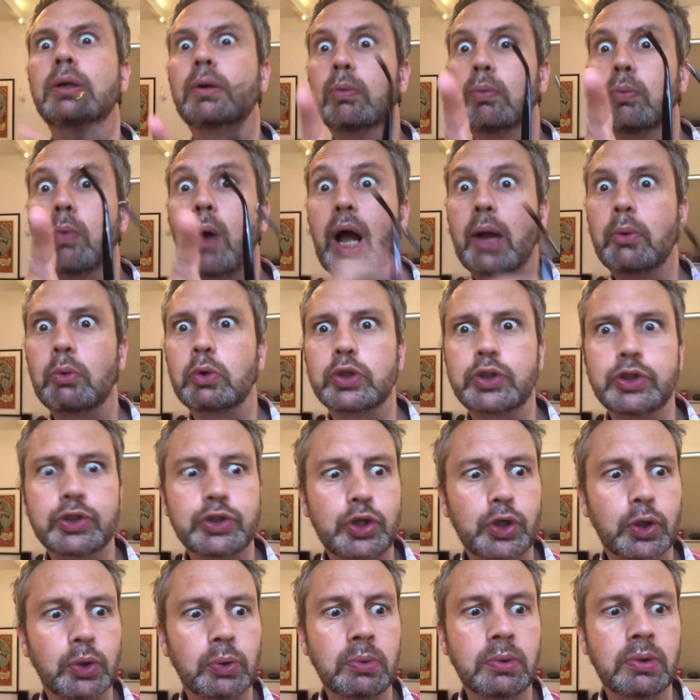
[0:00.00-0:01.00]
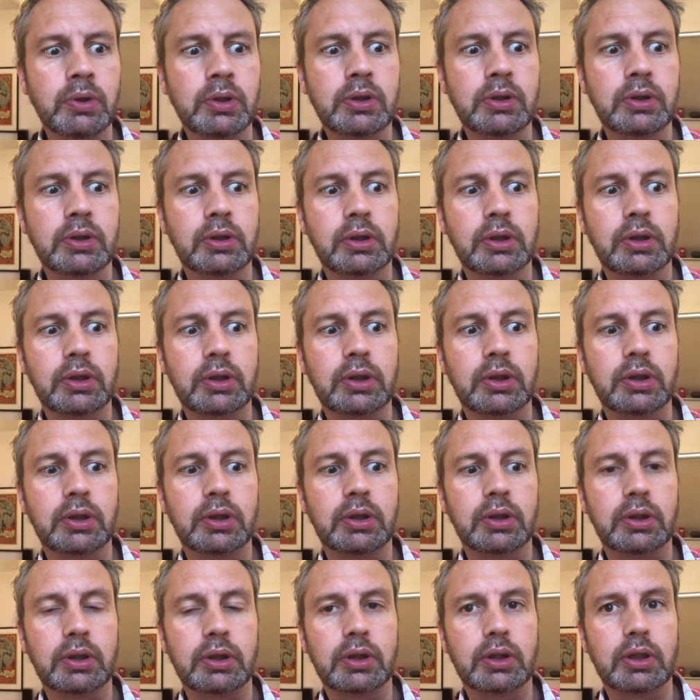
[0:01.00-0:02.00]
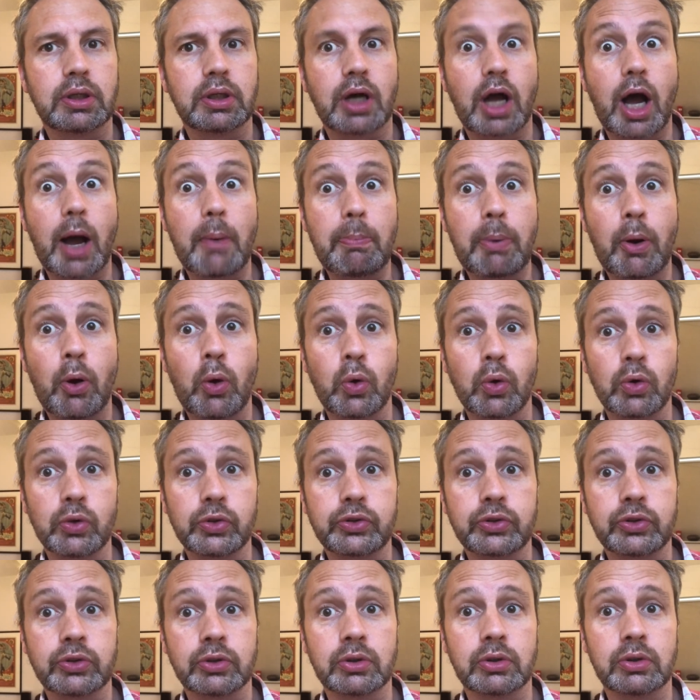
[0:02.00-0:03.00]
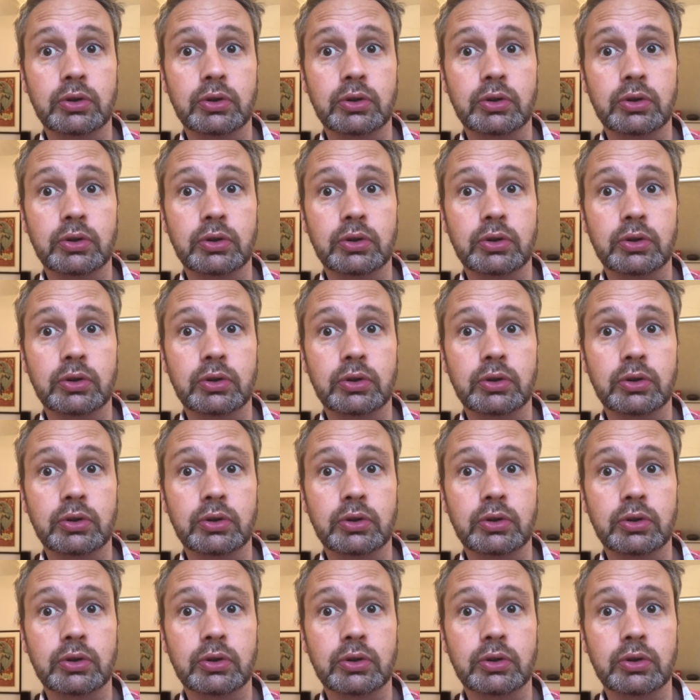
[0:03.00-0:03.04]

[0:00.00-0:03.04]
Why wouldn't you? A pause.